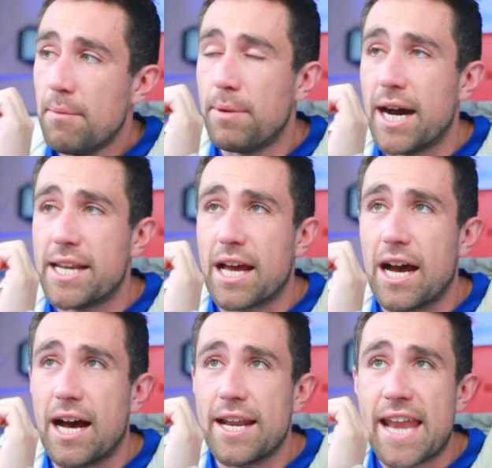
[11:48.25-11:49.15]
but
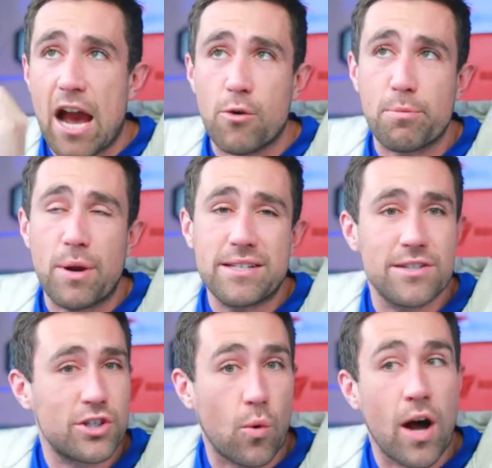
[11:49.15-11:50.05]
now with
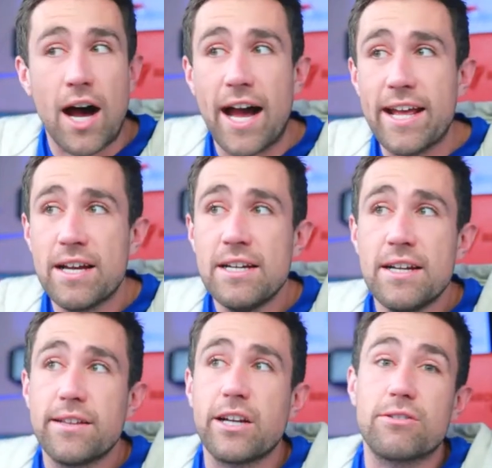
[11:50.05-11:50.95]
prices so high,
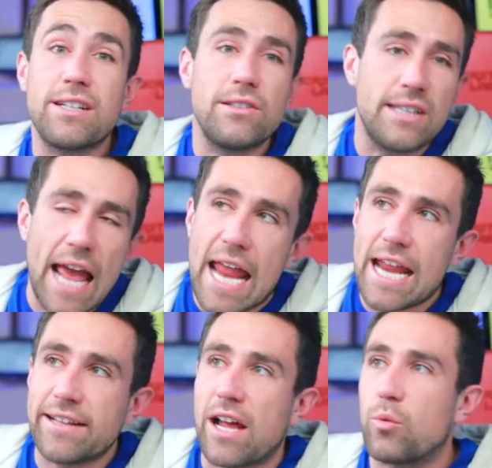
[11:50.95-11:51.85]
they are
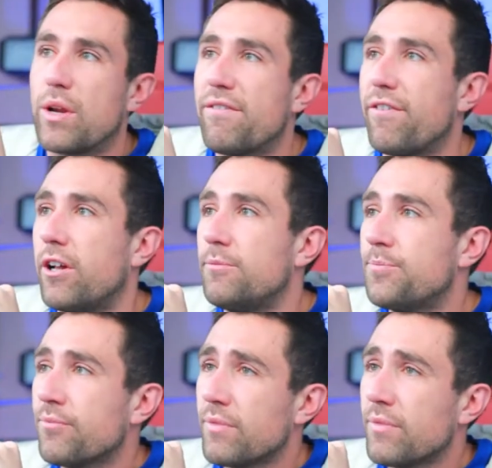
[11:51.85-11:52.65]
delaying that refill.